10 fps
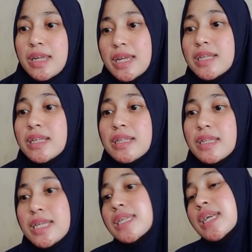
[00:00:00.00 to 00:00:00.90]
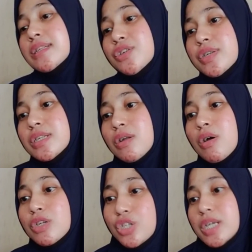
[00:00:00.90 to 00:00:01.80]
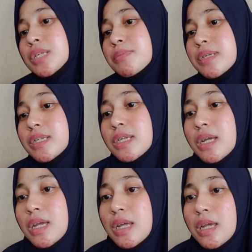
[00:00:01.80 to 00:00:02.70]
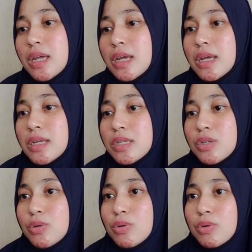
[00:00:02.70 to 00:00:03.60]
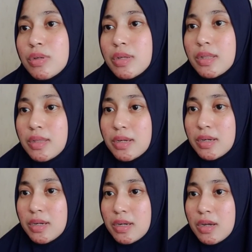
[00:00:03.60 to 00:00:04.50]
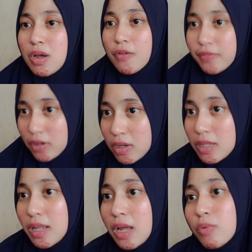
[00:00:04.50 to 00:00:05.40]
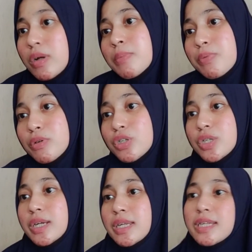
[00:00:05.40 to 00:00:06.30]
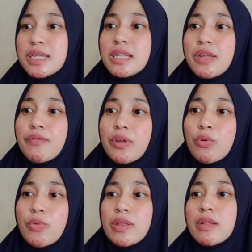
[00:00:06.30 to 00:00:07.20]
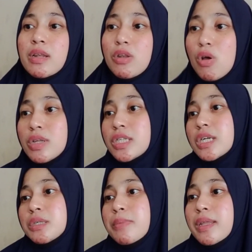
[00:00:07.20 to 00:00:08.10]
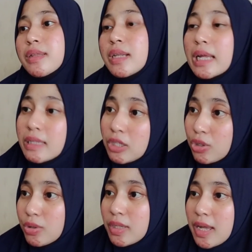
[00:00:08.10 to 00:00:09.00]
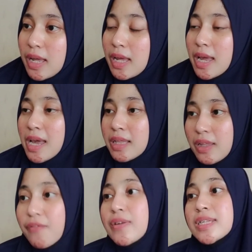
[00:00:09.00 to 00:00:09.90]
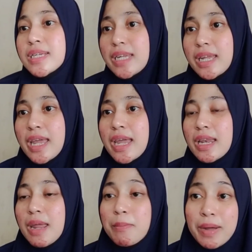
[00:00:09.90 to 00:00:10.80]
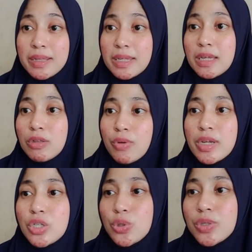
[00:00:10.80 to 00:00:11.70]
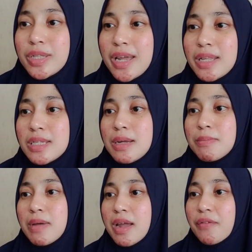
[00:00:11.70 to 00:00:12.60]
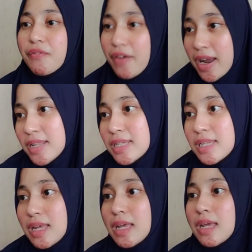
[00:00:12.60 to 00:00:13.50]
disinterest or judgment. So overall, I will approach this interview with non-judgmental attitude, active listening, and empathy to ensure that my friends